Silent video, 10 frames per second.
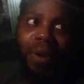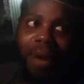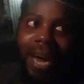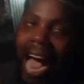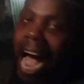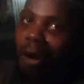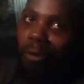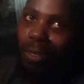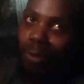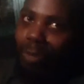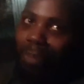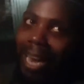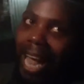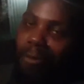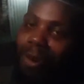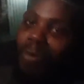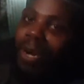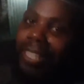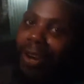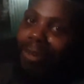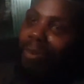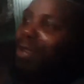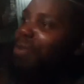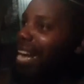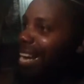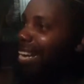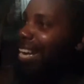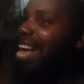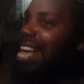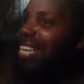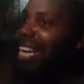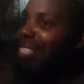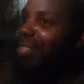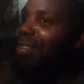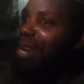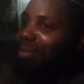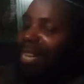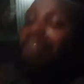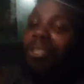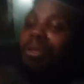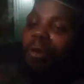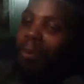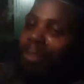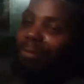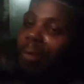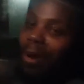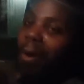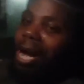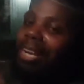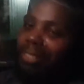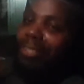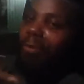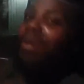about an hour, so it's about like what 1:30 where you at? Yeah, so you know what I'm saying? We're